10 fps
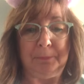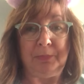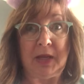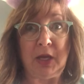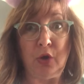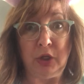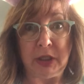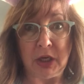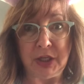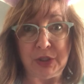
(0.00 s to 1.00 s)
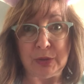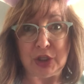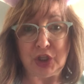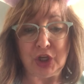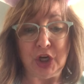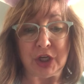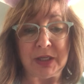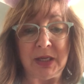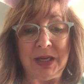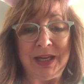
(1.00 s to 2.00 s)
I holded onto his shirt.
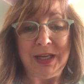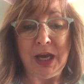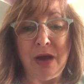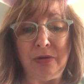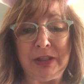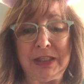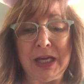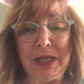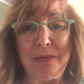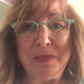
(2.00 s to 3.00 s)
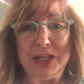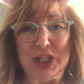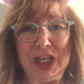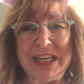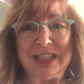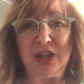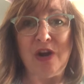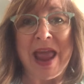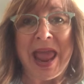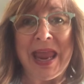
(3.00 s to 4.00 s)
Yeah, only tuck in my sheets,
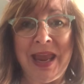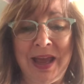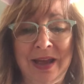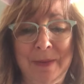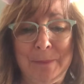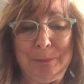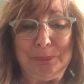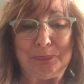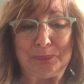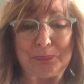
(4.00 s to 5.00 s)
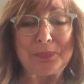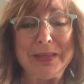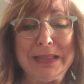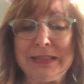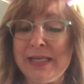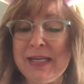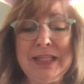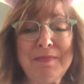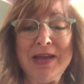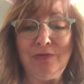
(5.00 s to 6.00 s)
okay? Tuck
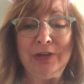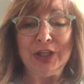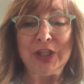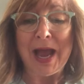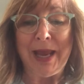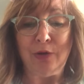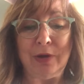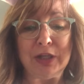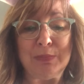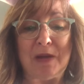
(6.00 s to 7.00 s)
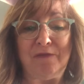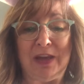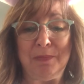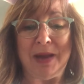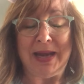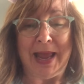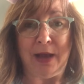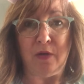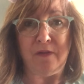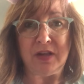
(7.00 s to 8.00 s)
them in real tight or else my feet might
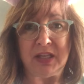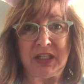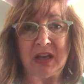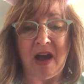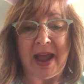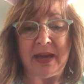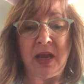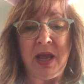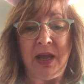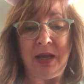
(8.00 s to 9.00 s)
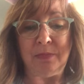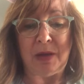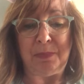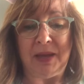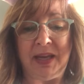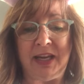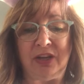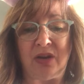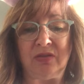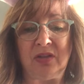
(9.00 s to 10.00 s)
hang over the side and my piggy
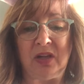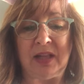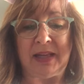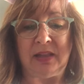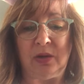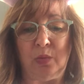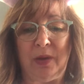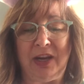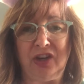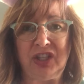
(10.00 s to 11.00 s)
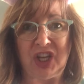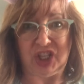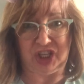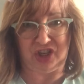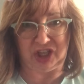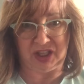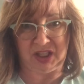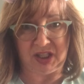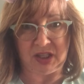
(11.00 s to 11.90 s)
toes look like little wiener sausages.